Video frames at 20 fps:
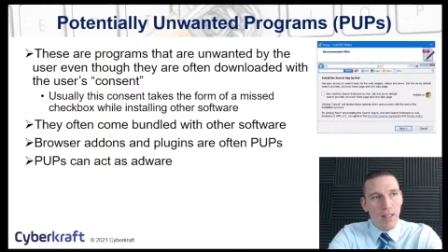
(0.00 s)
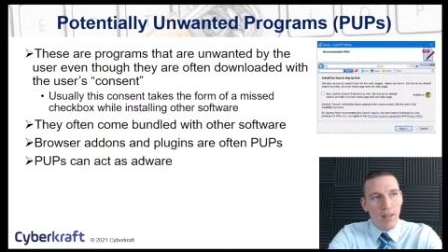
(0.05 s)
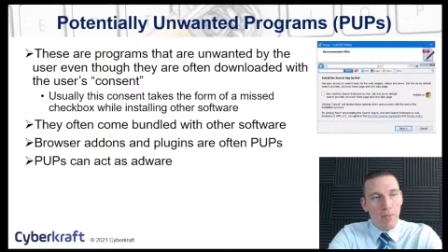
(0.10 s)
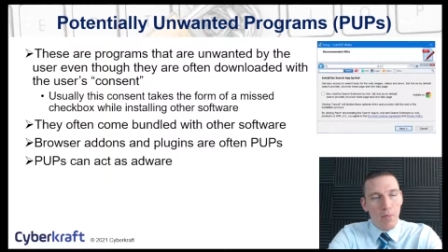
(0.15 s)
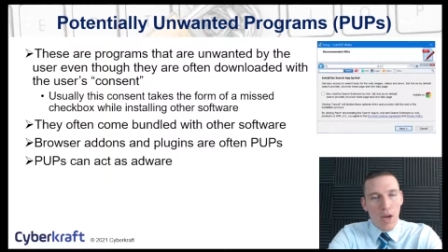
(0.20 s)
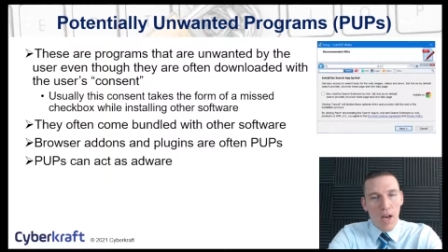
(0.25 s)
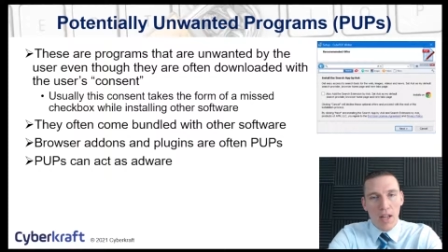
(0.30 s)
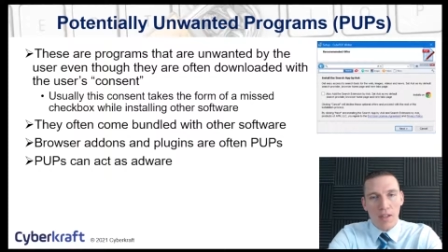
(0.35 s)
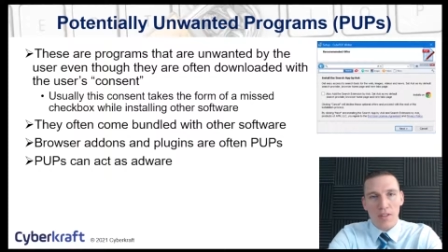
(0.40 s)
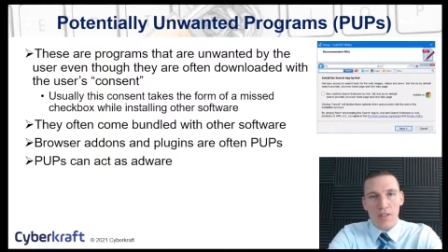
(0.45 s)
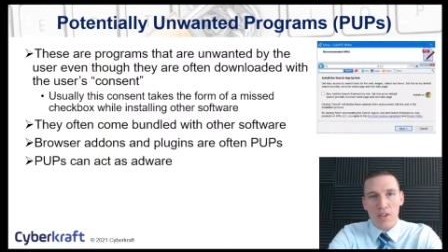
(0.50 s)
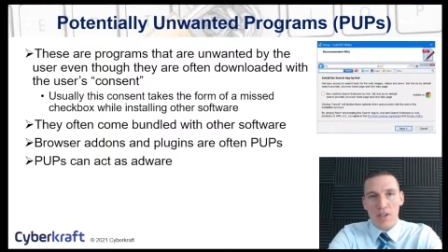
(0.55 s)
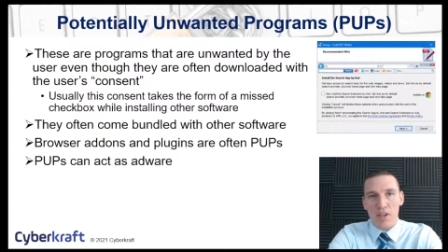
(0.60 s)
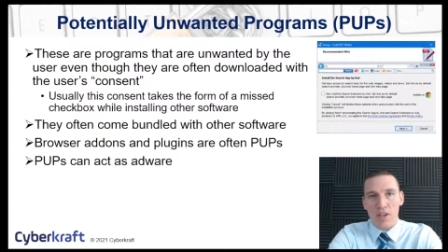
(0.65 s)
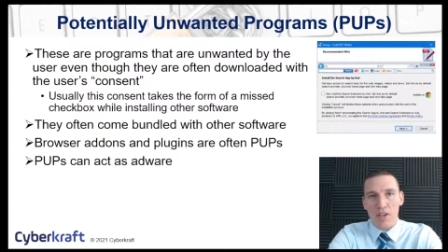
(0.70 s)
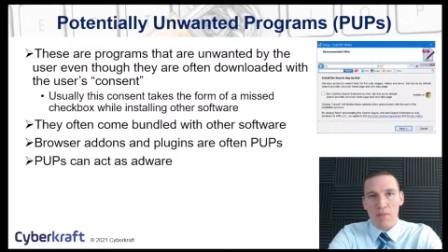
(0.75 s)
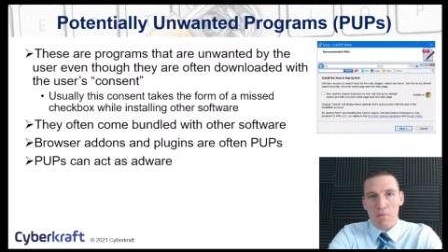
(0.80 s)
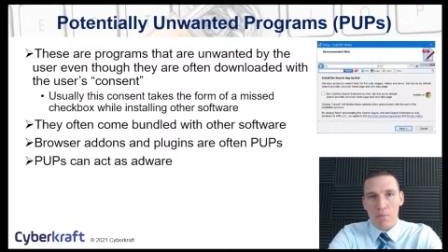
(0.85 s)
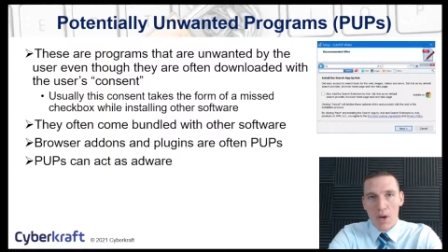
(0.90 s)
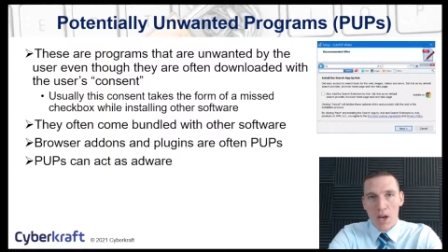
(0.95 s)

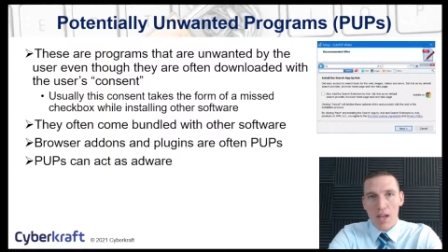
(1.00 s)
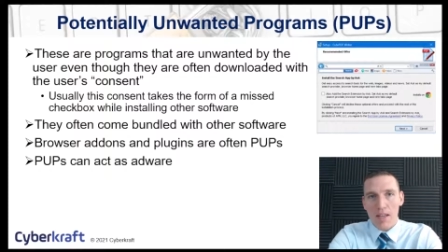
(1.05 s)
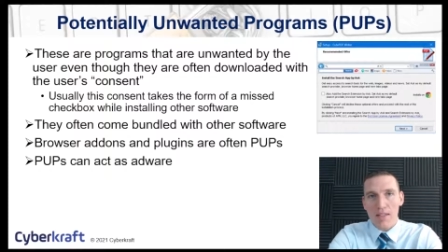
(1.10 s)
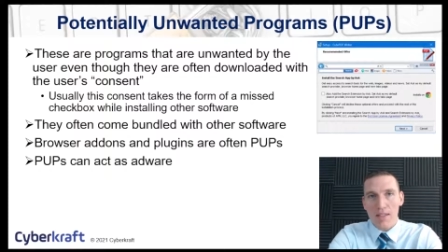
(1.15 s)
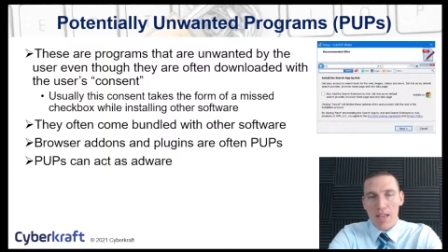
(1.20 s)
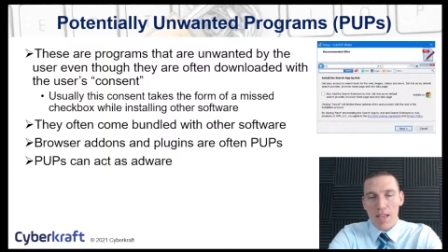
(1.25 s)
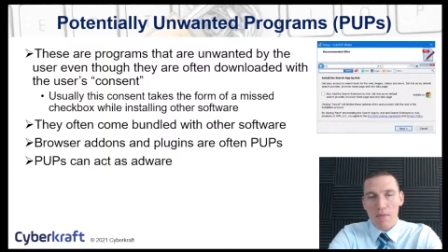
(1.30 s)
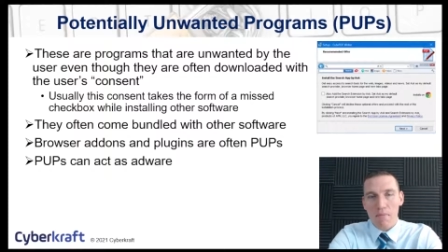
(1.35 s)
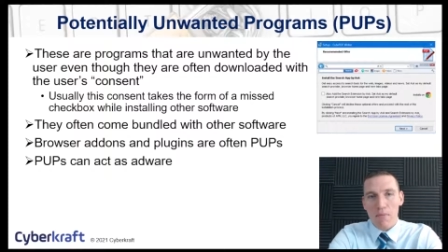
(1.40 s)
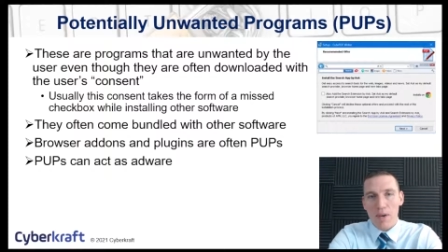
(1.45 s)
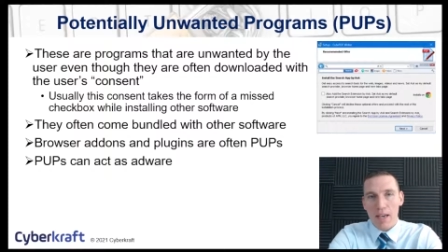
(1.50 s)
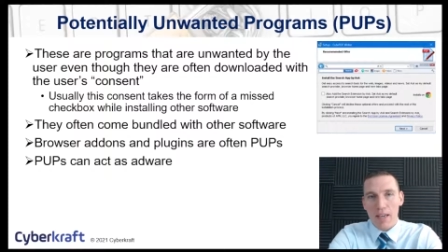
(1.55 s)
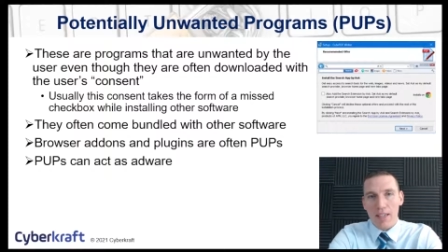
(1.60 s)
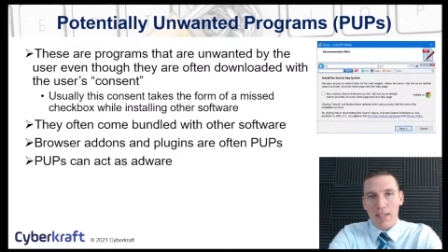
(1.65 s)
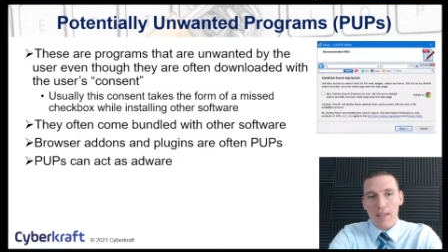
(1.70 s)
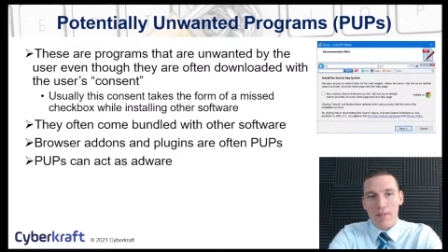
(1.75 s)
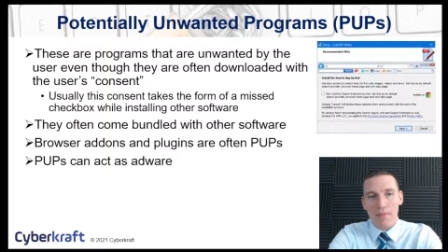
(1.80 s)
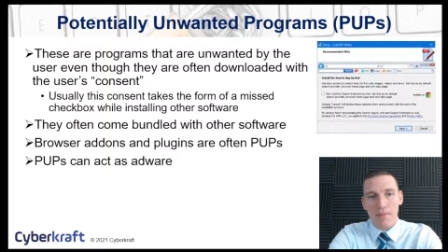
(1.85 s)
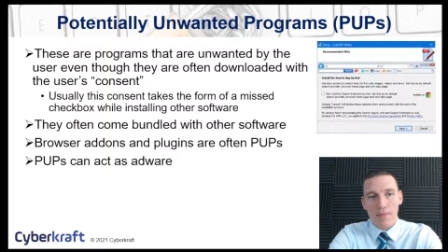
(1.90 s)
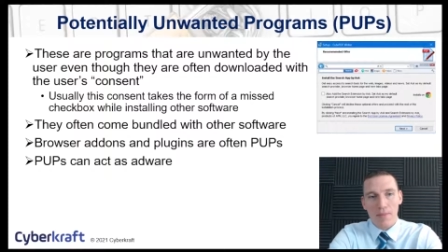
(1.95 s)
Bonzi Bonzi
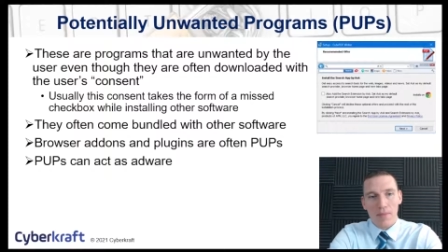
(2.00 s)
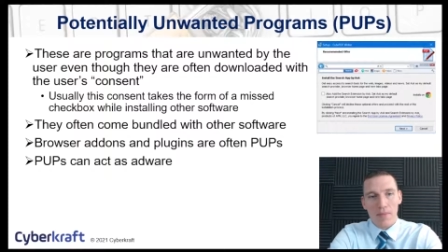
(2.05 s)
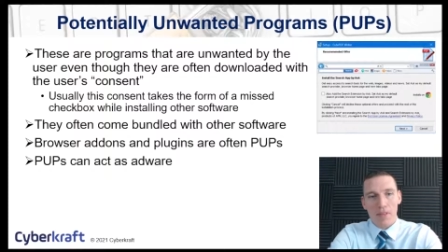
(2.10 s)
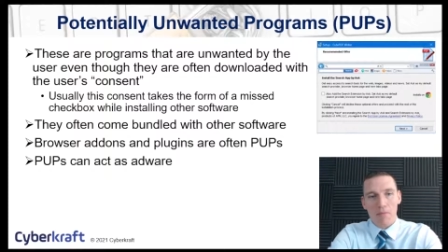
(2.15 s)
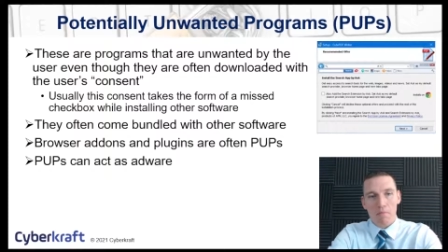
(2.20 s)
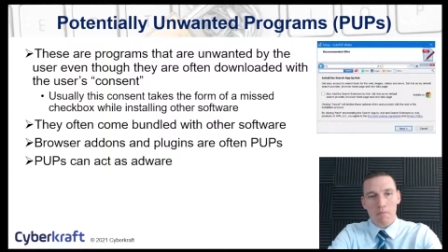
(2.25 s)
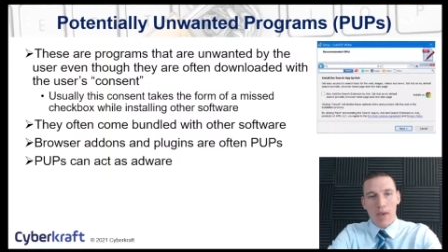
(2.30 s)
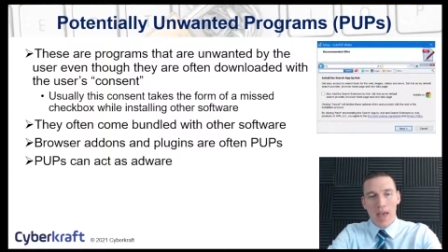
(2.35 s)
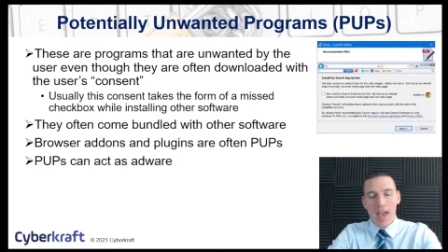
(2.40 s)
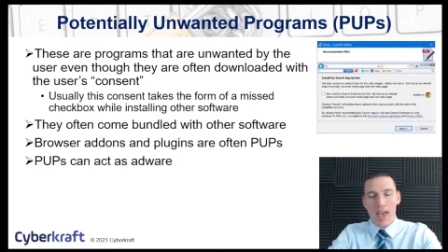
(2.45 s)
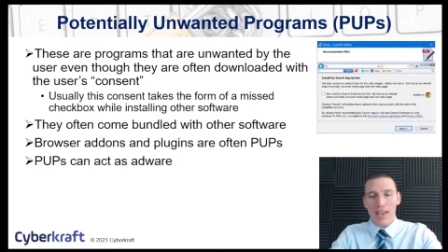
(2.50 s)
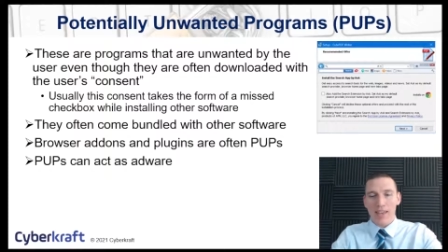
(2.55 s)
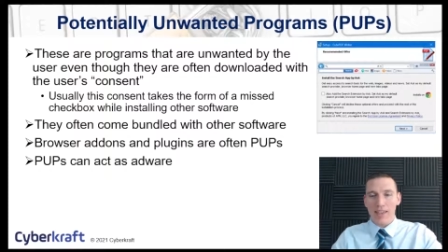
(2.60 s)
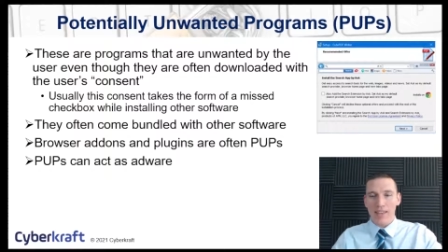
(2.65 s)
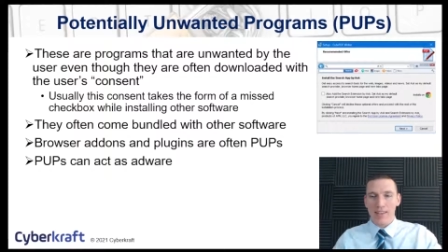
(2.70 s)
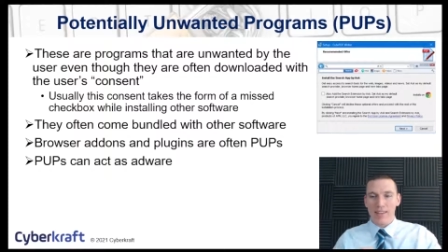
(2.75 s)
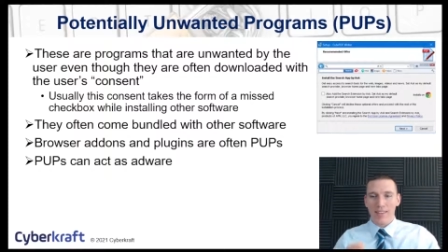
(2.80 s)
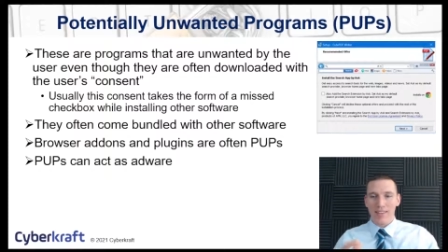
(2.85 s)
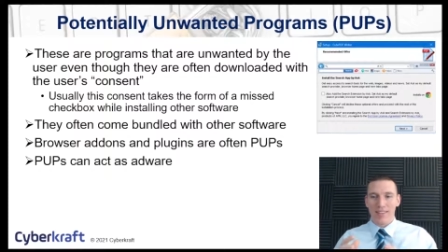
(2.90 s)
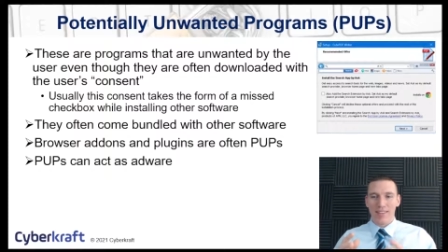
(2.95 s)
Buddy. Back
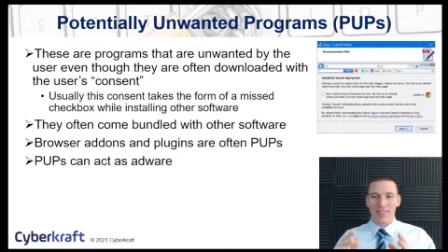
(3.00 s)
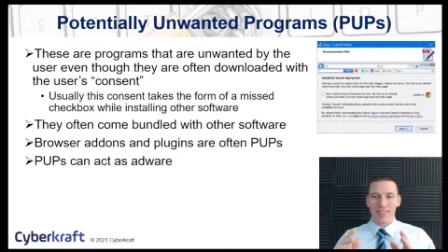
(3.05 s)
in